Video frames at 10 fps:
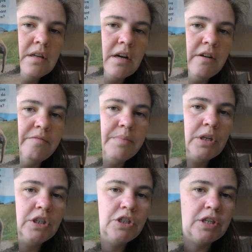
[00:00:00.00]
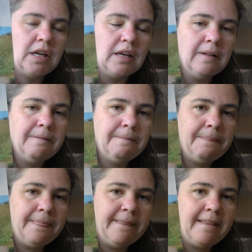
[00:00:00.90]
of pushing
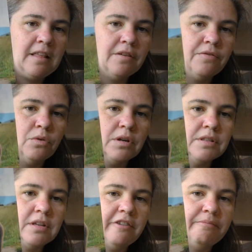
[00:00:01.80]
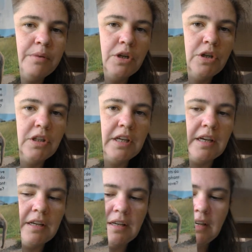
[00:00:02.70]
and the force of pulling.